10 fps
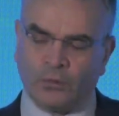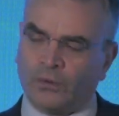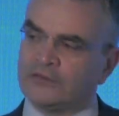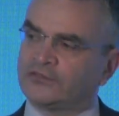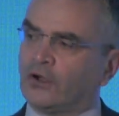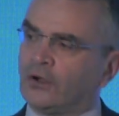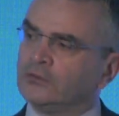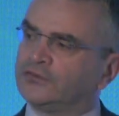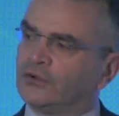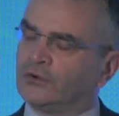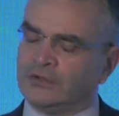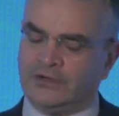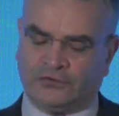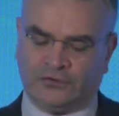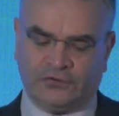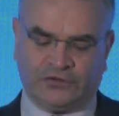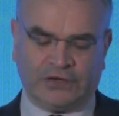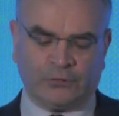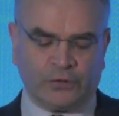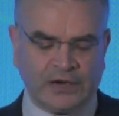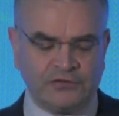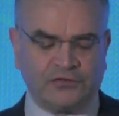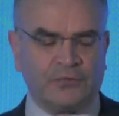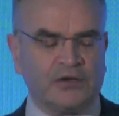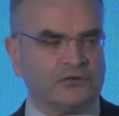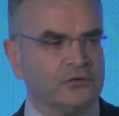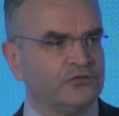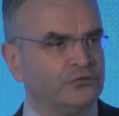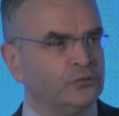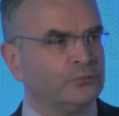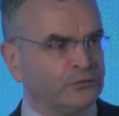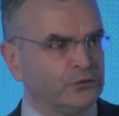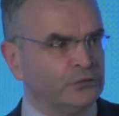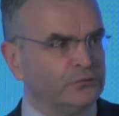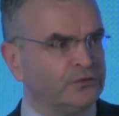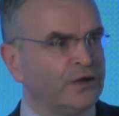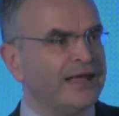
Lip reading: whilst also introducing a range of measures to improve